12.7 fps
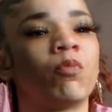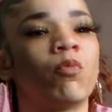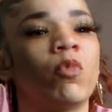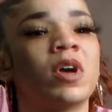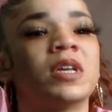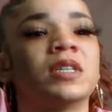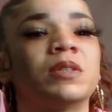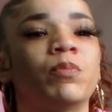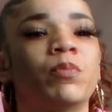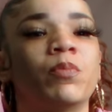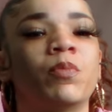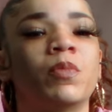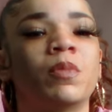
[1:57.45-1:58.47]
was
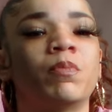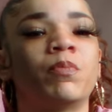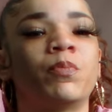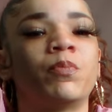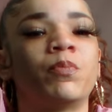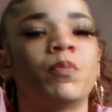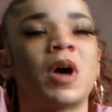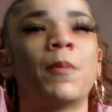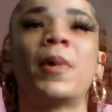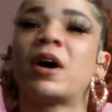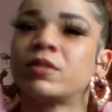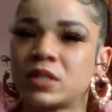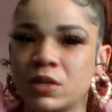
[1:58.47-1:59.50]

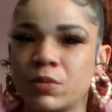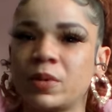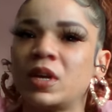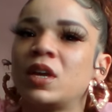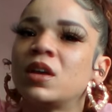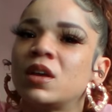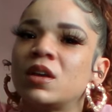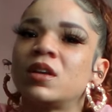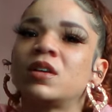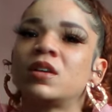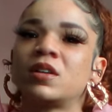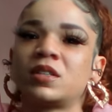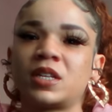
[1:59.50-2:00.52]
about to be
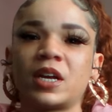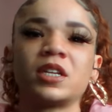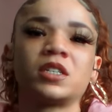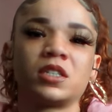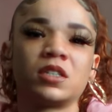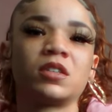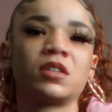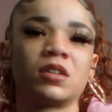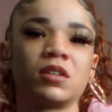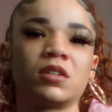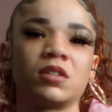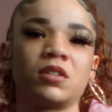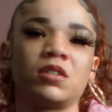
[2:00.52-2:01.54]
touched,
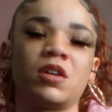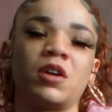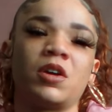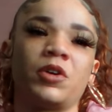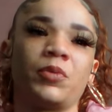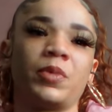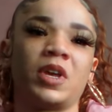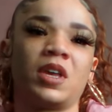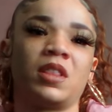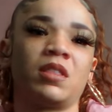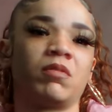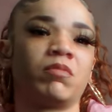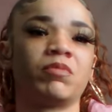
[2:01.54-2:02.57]
um,
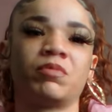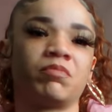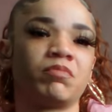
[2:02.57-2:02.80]
and